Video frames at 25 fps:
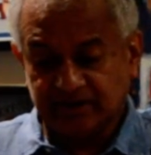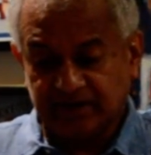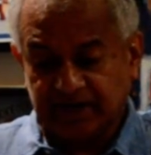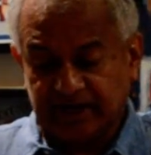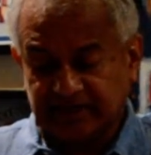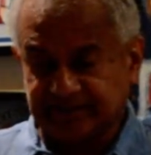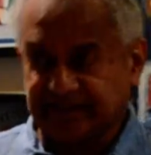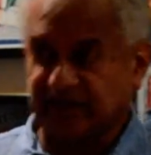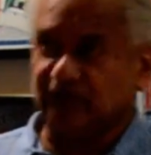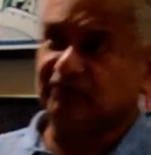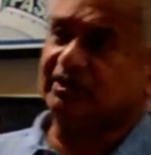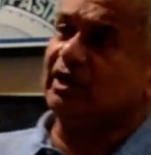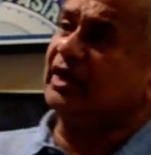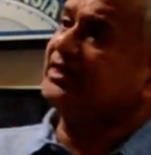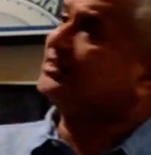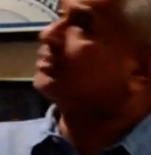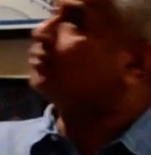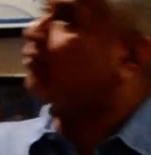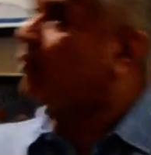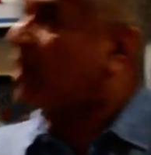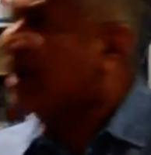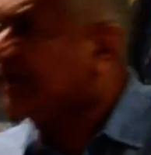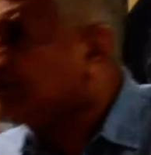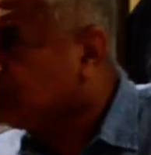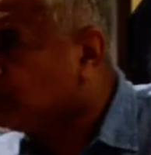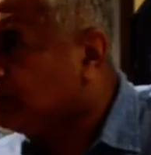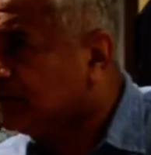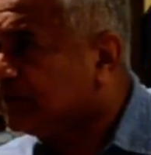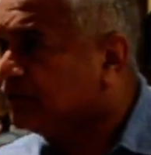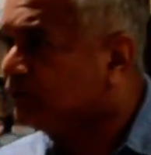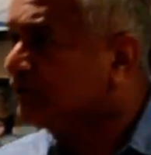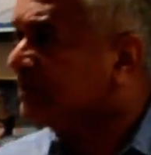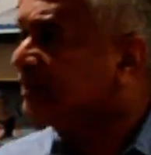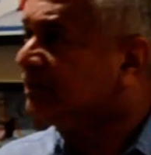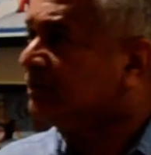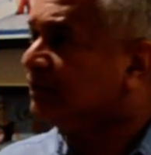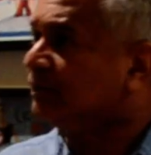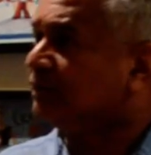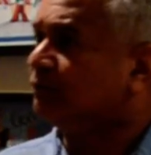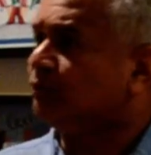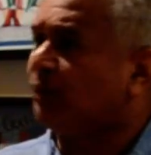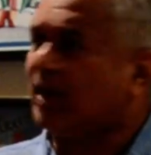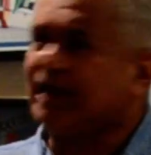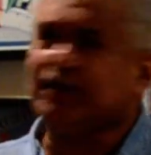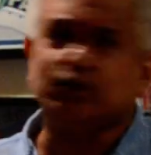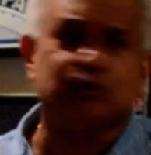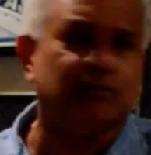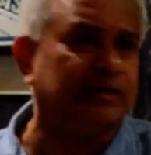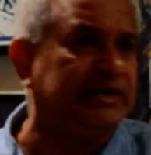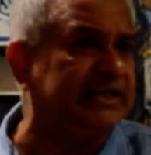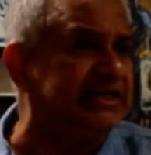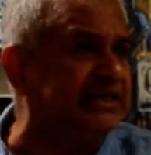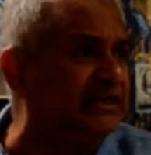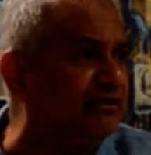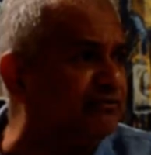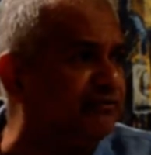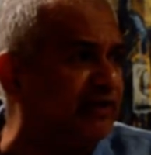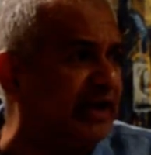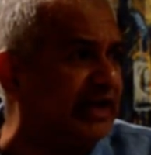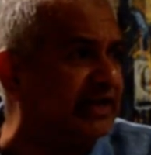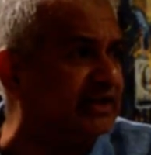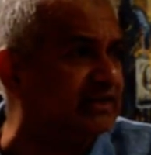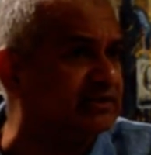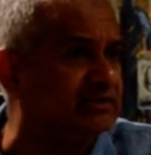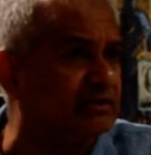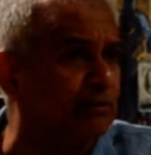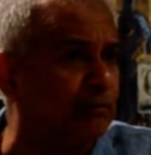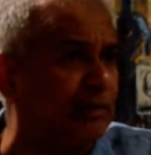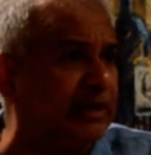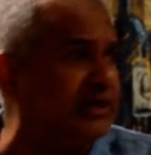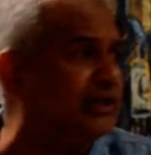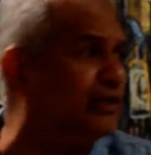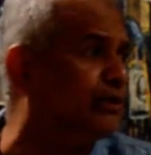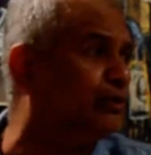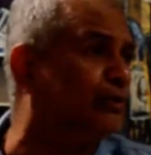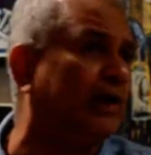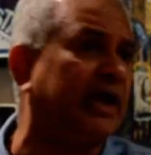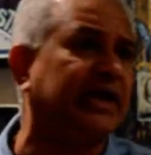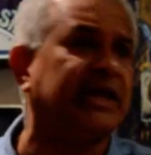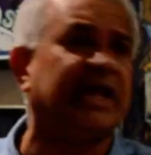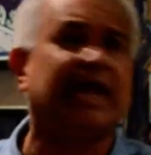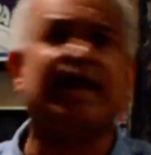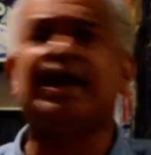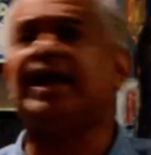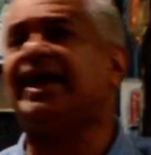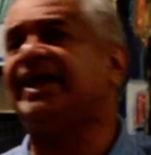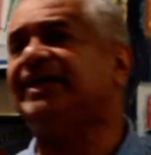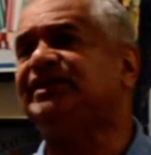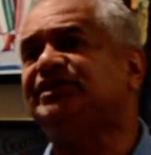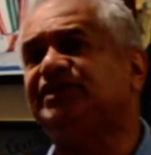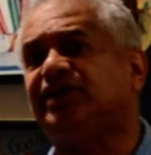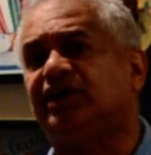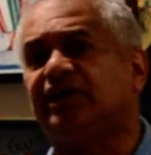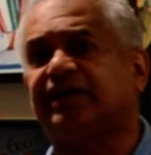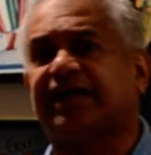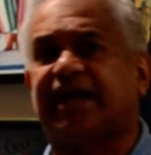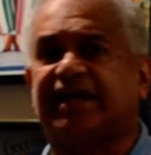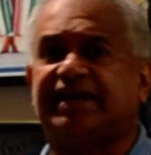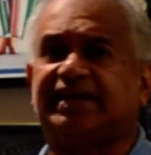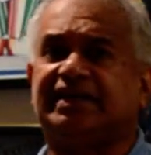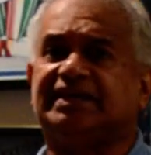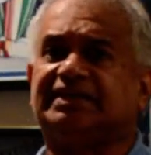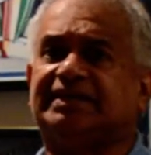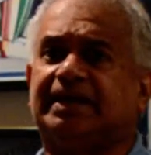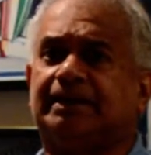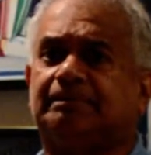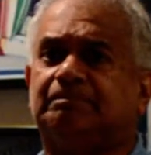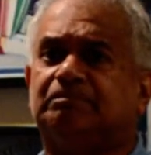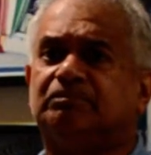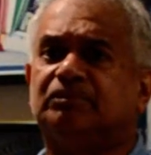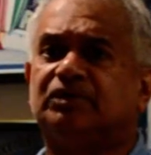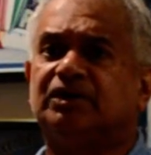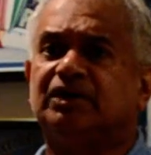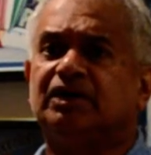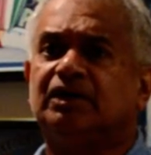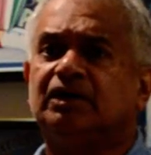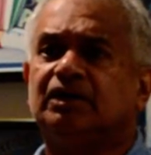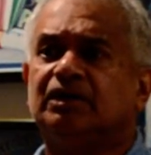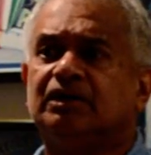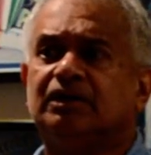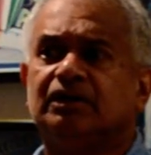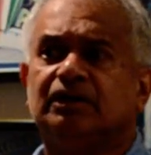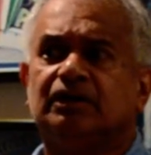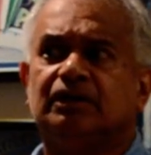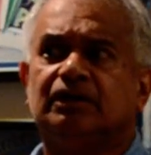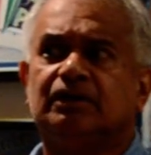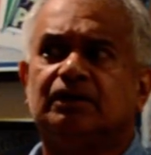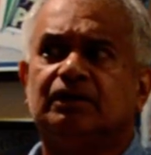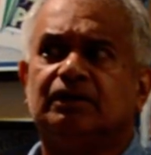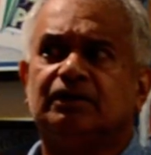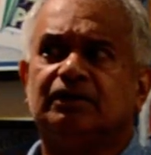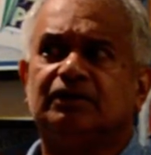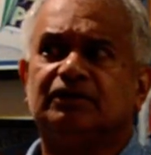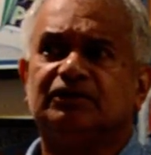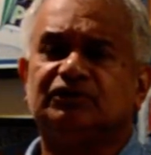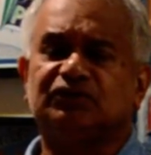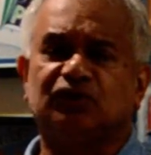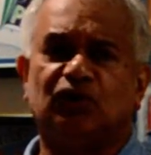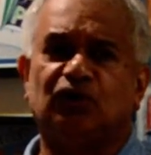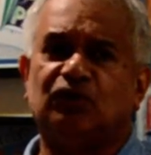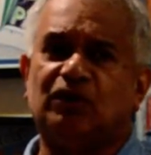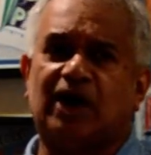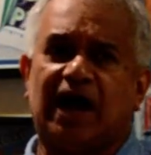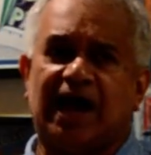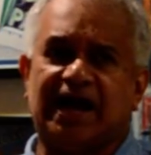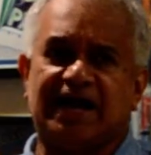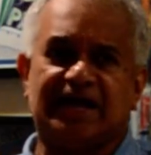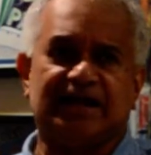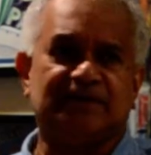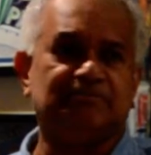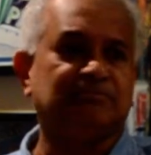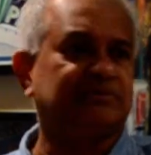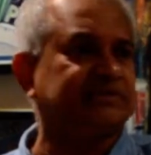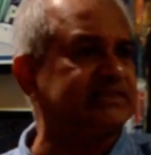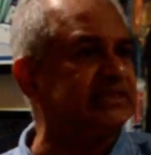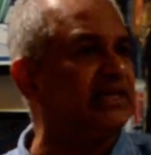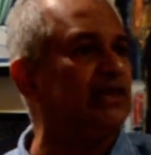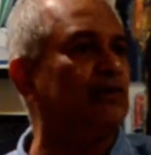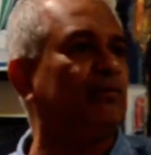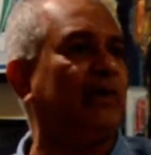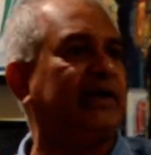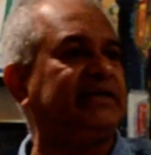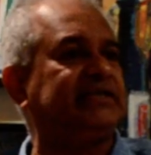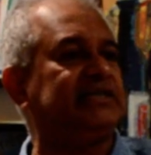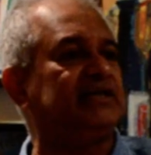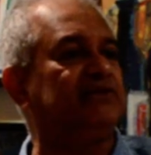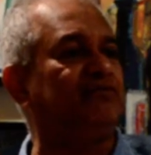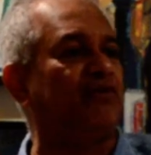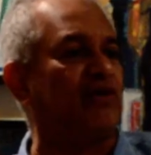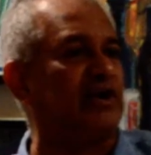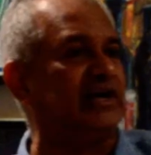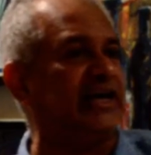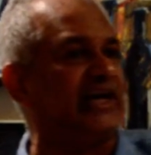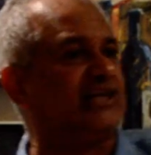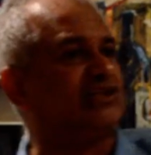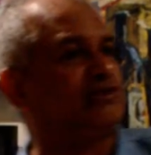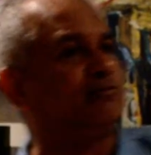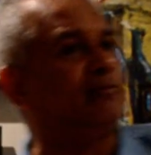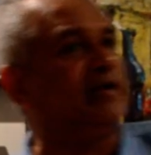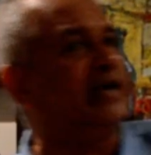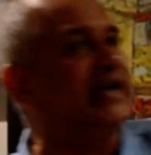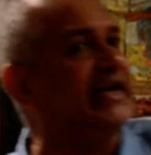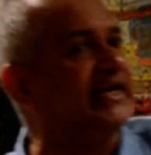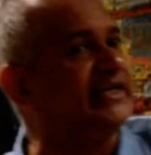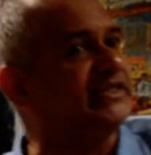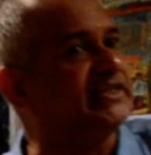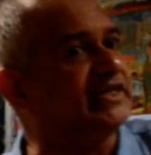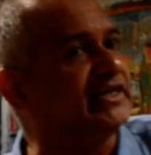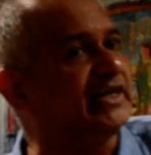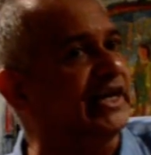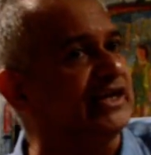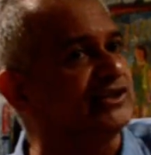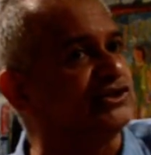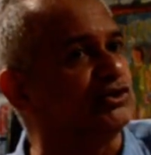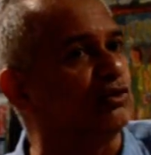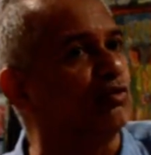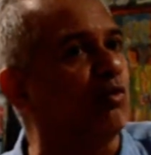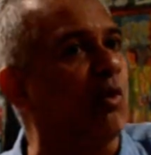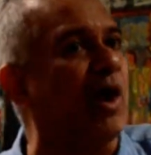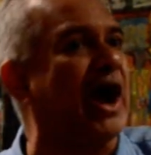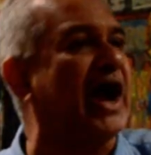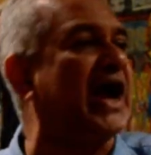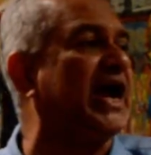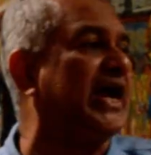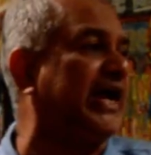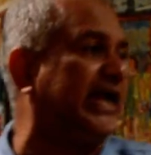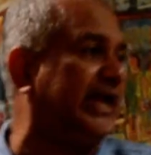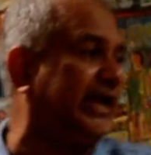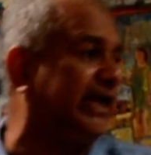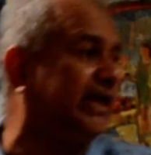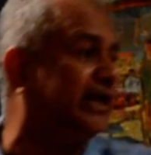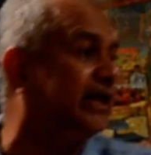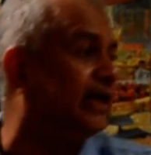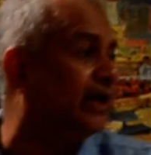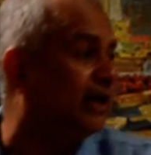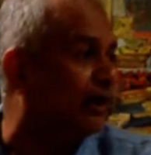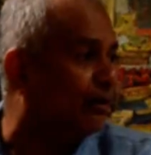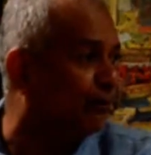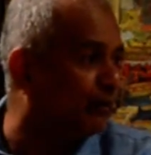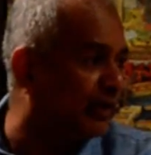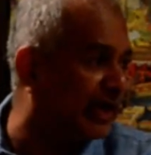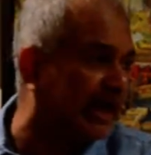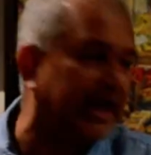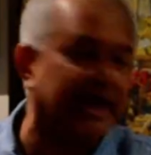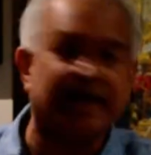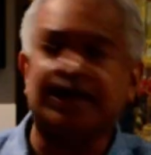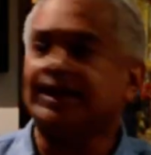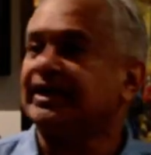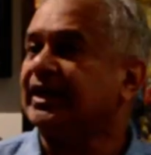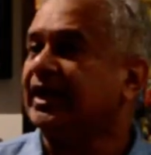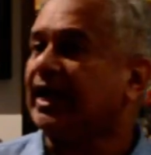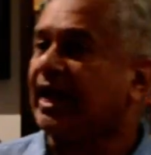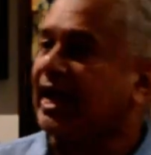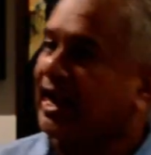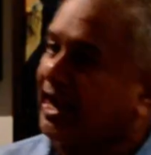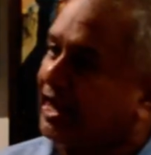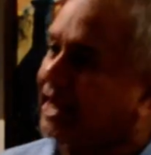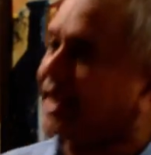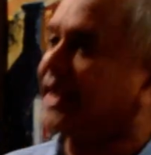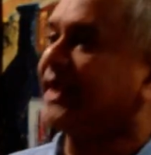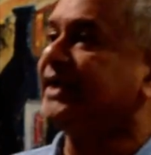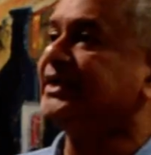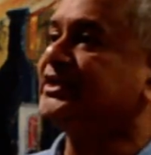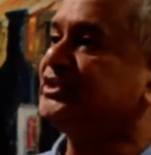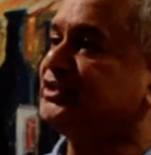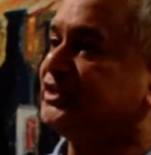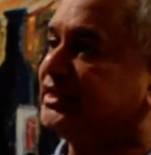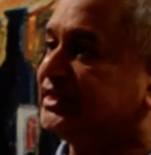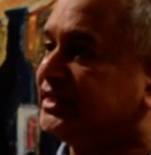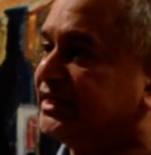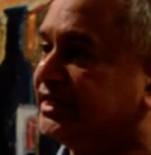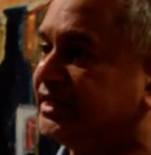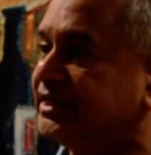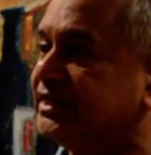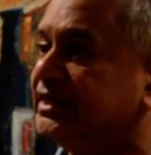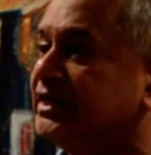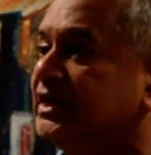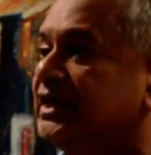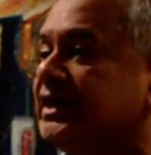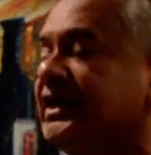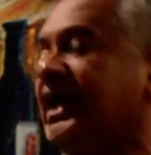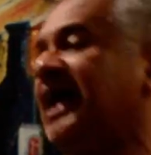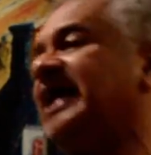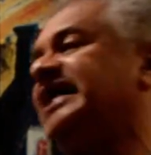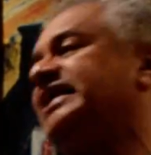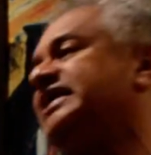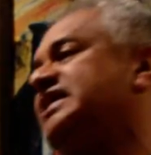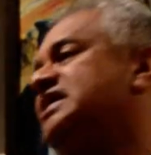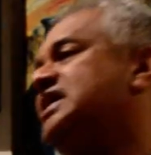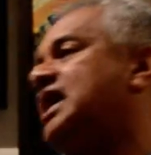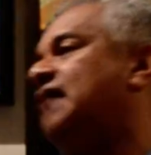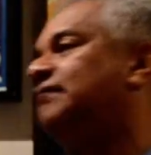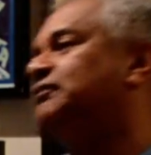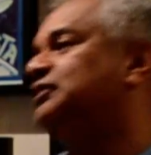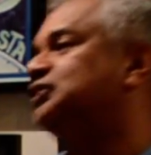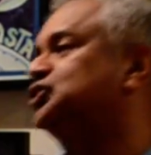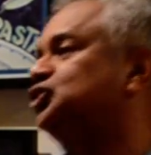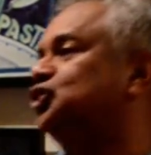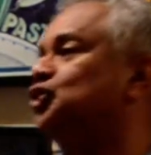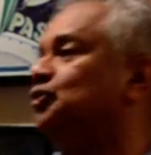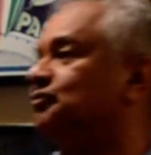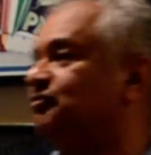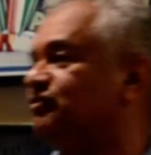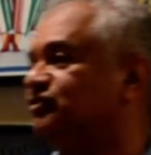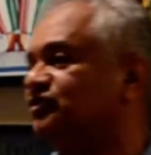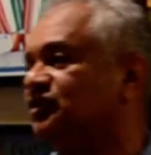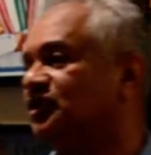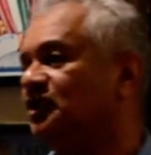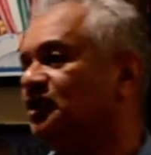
And then you say, actually, why do we need defense when you had Asia carrying them? So I am still waiting for an explanation as to why we had Asia carrying our troops